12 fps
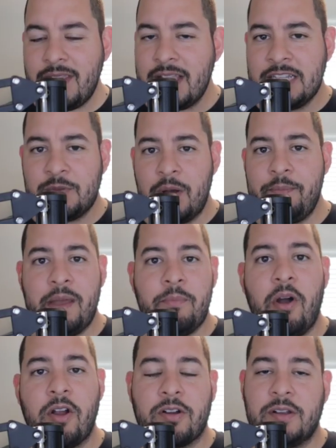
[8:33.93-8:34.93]
It's what Ben
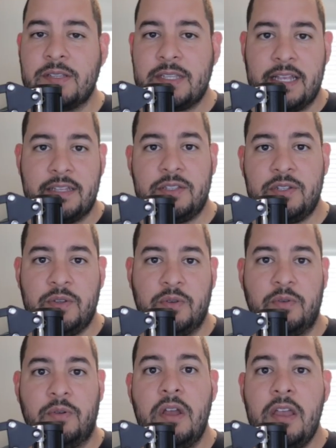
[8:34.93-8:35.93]
Parker says
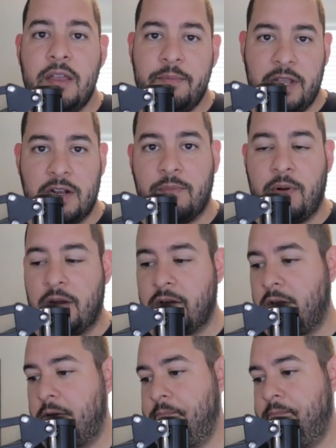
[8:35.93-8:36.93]
to Peter
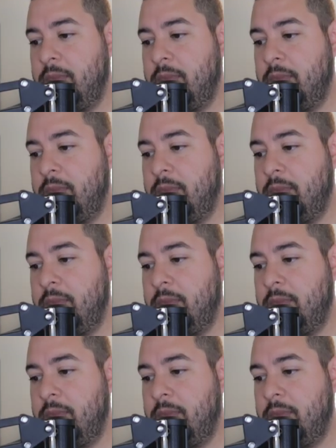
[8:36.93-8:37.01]
Parker.